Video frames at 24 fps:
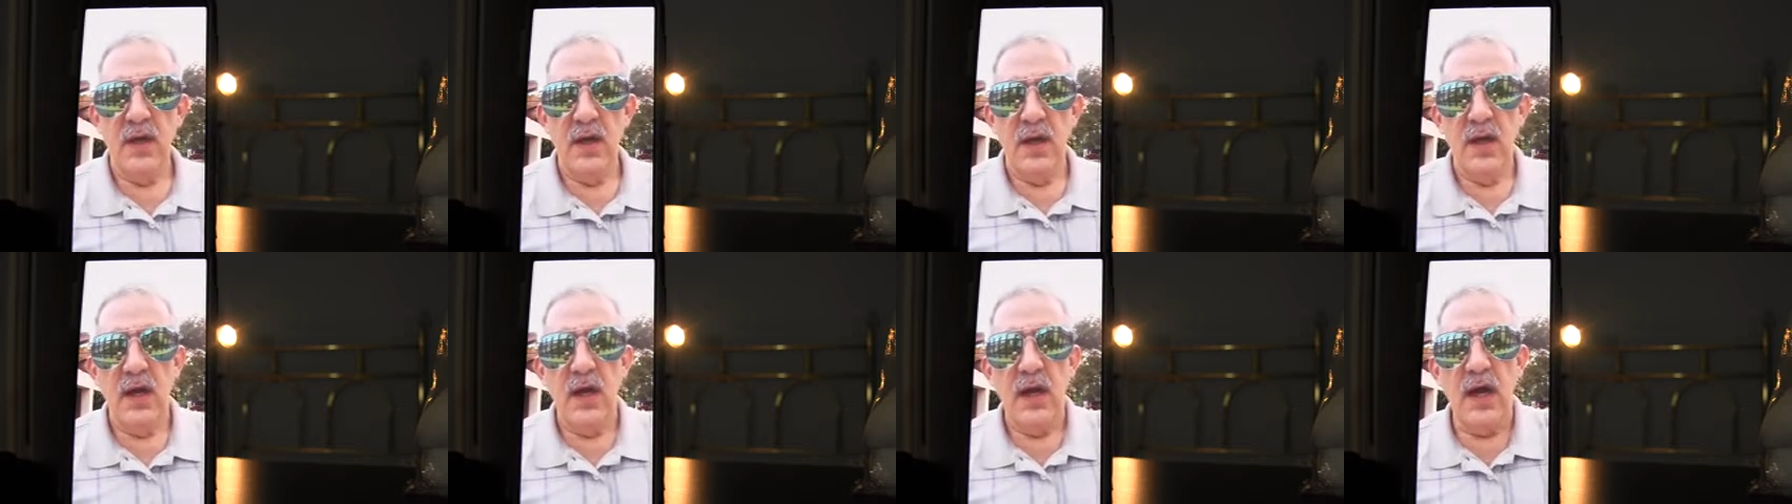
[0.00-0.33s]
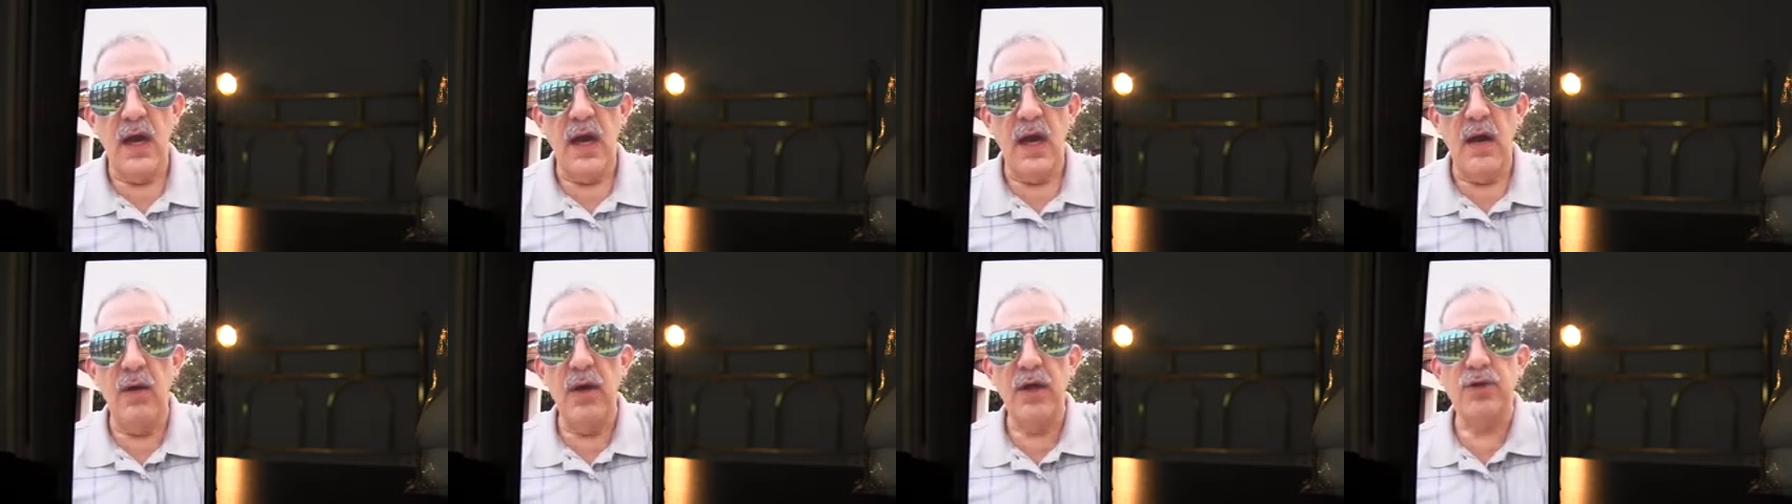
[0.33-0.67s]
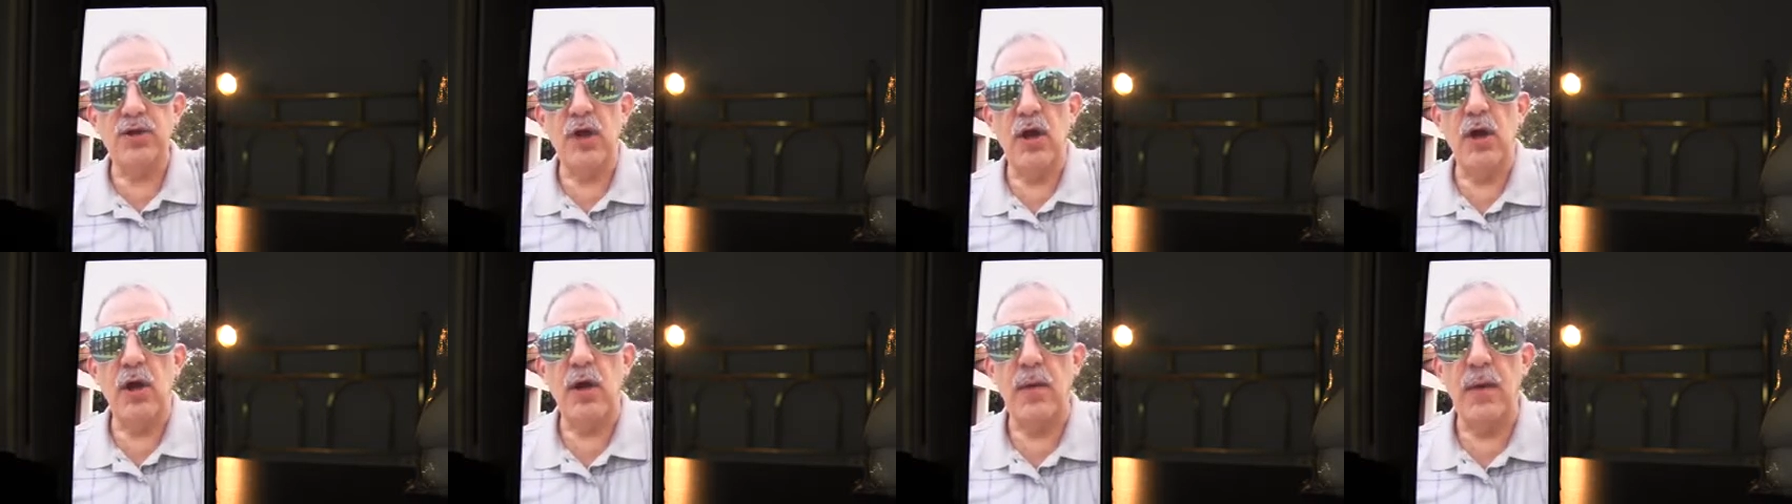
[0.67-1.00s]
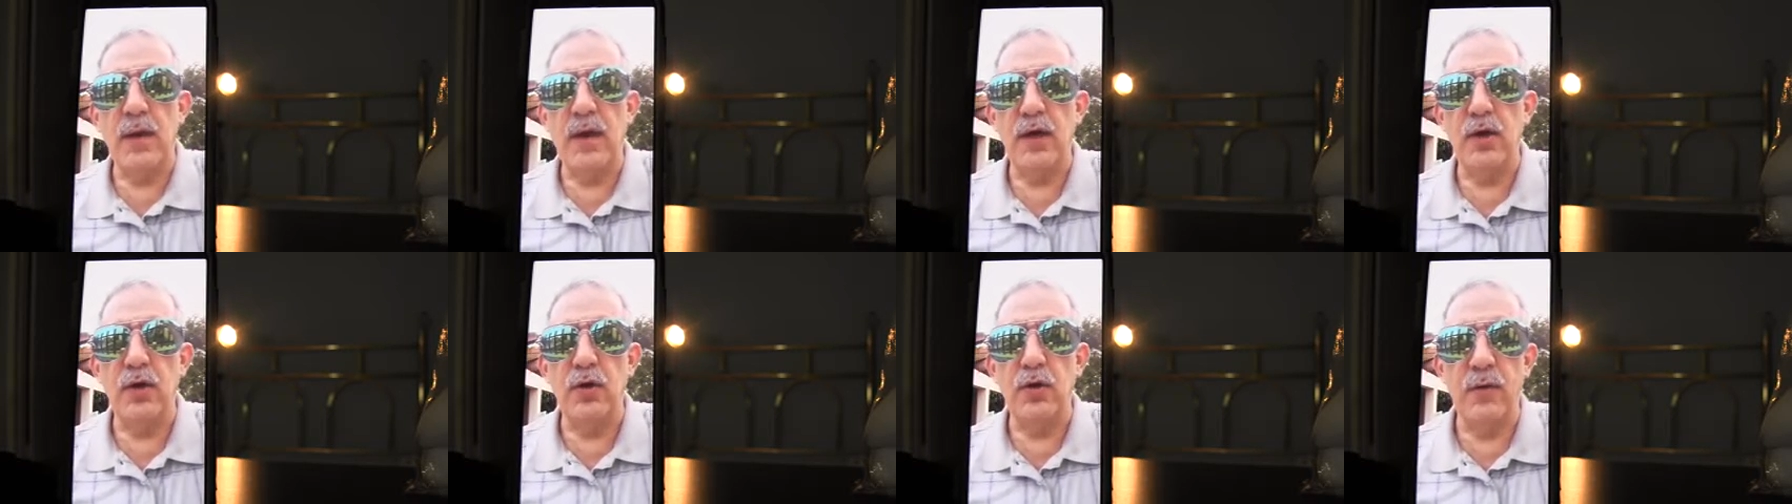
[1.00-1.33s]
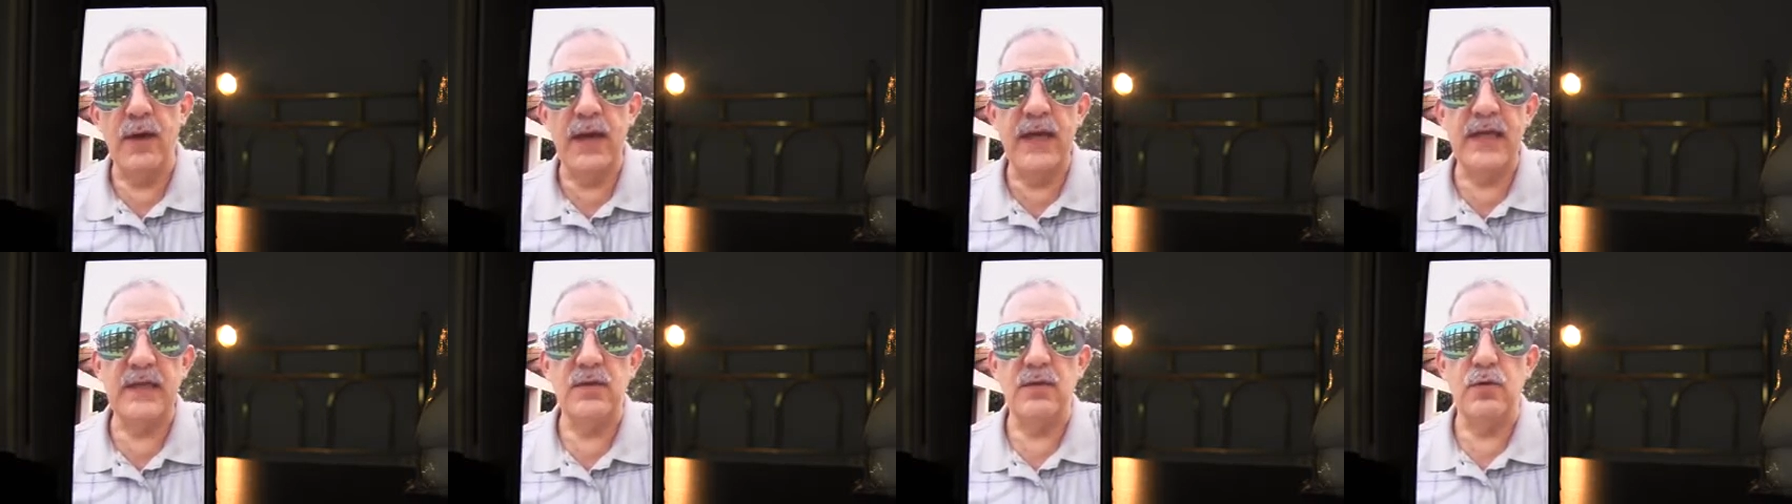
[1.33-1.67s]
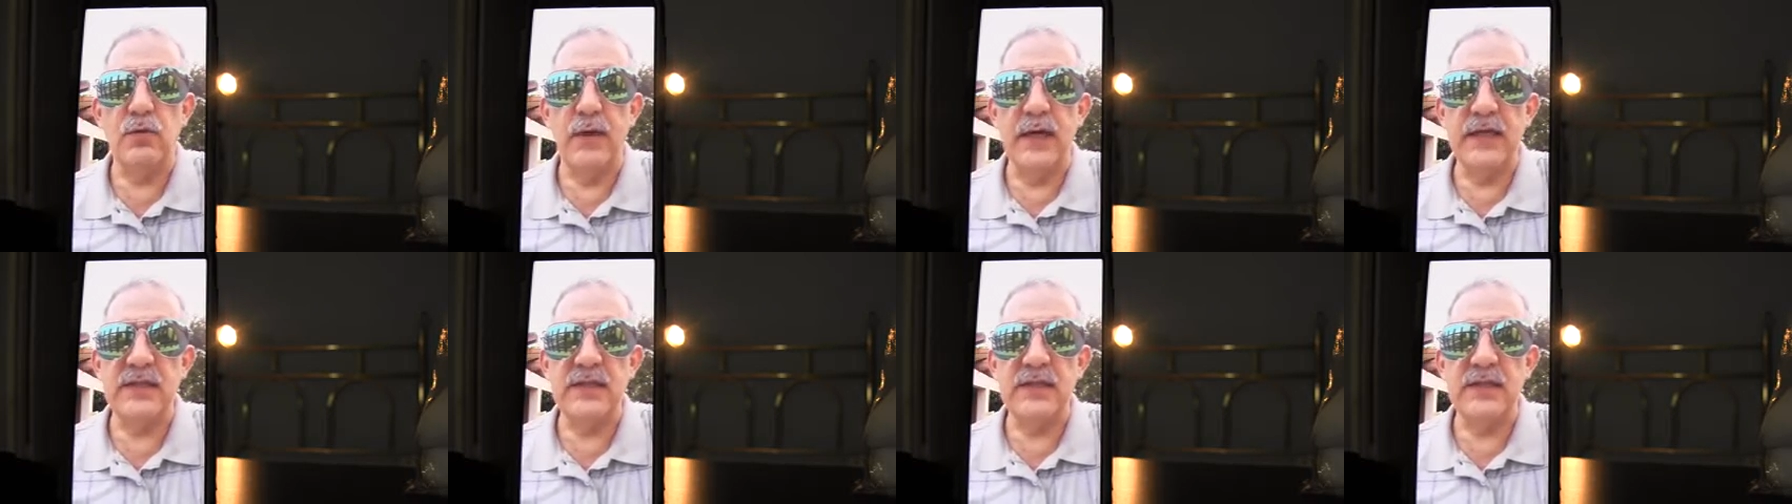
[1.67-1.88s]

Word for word: I want to talk about a great, great